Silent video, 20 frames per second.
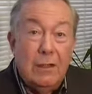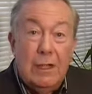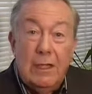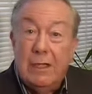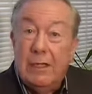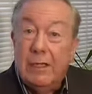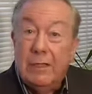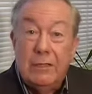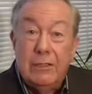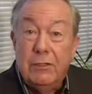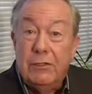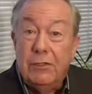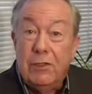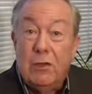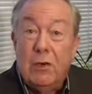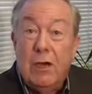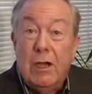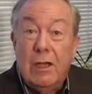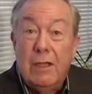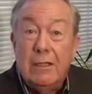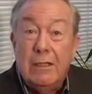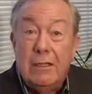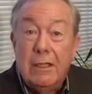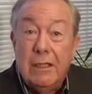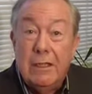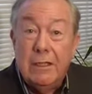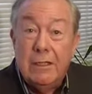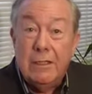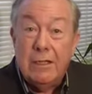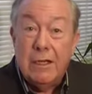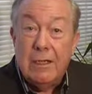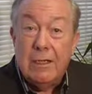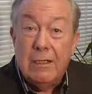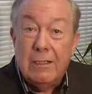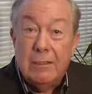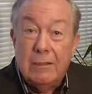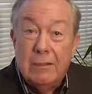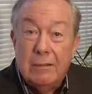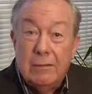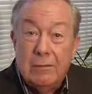And I could just go on and on and on.